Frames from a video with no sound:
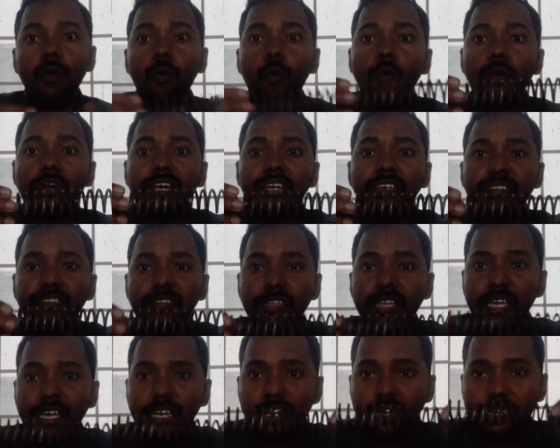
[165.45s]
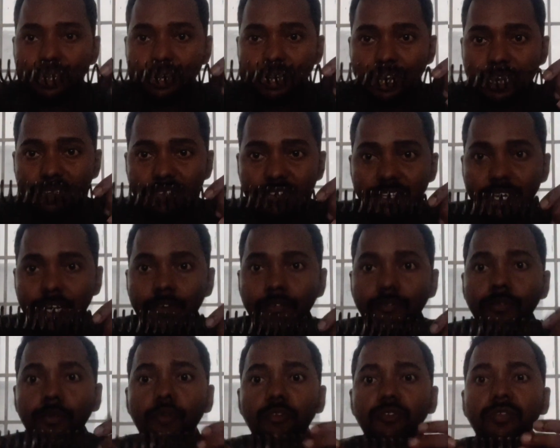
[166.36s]
One is the
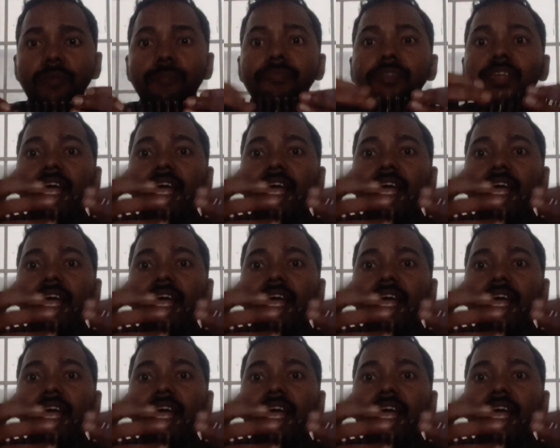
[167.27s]
tensile force,